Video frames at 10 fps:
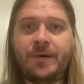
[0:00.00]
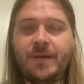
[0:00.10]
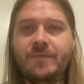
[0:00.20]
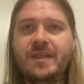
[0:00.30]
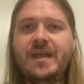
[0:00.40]

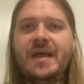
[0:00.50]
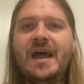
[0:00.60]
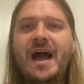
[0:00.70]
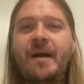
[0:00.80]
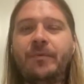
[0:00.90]
But
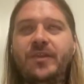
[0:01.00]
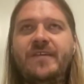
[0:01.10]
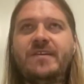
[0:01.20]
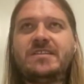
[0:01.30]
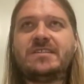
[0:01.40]
I
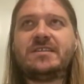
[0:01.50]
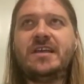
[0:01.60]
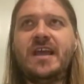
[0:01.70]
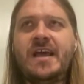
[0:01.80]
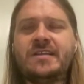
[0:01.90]
believe
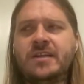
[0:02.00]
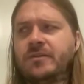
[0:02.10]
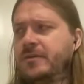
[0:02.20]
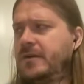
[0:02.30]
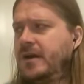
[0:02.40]
he has
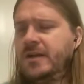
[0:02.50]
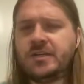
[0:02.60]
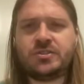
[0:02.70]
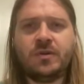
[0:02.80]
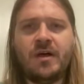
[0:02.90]
another
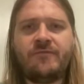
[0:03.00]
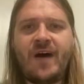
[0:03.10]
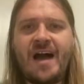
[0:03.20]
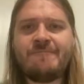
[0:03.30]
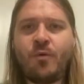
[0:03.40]
additional
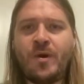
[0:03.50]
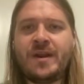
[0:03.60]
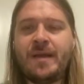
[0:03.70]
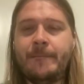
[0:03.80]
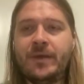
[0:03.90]

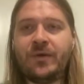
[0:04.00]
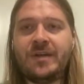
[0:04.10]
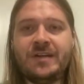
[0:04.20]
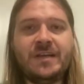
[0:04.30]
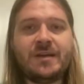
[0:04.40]
$5.8
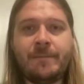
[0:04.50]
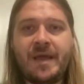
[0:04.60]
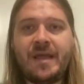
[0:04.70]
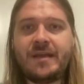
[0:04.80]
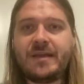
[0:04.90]
million he can
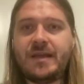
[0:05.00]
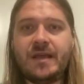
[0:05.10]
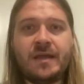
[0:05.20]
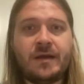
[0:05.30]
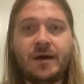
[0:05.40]
make
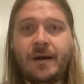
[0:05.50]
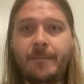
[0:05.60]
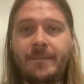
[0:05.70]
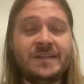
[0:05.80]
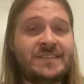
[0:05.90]
in
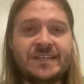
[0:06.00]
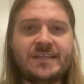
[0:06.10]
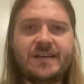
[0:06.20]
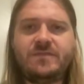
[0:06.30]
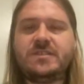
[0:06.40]

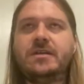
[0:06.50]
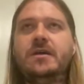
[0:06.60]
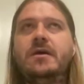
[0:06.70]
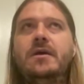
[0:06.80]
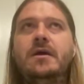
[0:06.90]
incentives.
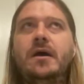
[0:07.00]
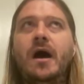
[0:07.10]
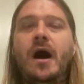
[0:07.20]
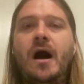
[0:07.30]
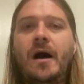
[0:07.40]

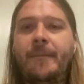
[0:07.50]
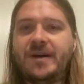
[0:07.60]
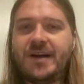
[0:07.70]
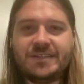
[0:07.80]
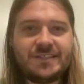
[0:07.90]
But
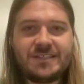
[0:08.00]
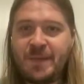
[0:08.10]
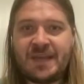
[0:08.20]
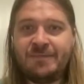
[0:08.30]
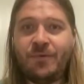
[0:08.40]
Cousins is
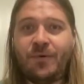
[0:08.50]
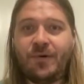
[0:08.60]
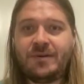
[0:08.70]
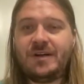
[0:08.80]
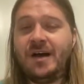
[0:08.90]
making
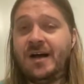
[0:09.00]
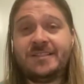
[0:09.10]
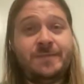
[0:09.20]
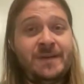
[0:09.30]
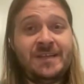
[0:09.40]
more
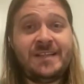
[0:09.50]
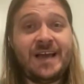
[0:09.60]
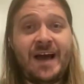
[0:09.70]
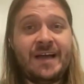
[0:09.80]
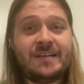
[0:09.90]
to be the
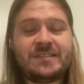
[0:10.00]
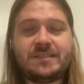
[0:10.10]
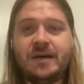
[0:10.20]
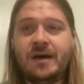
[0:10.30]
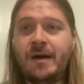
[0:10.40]

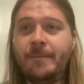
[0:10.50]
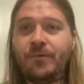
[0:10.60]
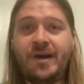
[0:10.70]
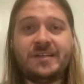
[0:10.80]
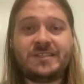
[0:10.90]
highest
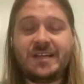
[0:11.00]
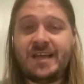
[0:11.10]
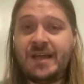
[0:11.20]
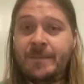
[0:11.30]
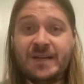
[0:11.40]
priced
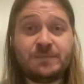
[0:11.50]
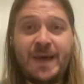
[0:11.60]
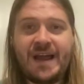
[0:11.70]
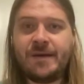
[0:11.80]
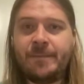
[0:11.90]
and best
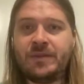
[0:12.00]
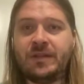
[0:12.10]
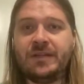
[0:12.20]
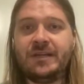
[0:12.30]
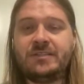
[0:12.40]
backup in the
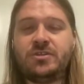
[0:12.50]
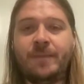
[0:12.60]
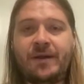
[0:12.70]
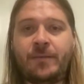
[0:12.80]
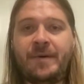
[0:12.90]
league to
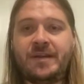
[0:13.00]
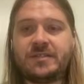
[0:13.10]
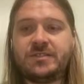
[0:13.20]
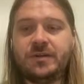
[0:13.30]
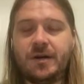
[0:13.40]
Michael
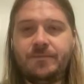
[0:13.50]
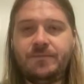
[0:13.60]
Penix Jr.